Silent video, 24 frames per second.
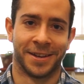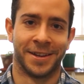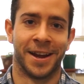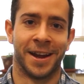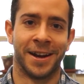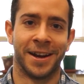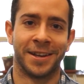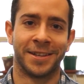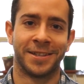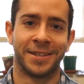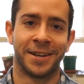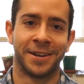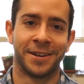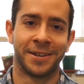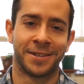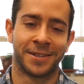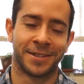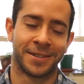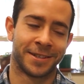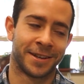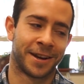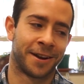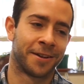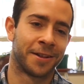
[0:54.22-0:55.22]
not
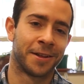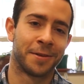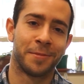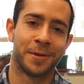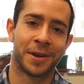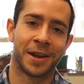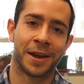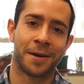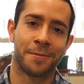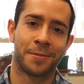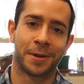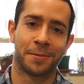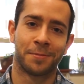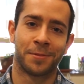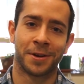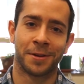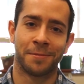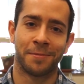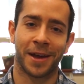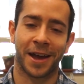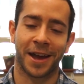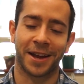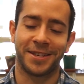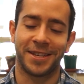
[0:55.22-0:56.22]
necessarily being able to put
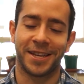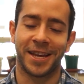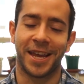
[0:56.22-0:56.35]
them back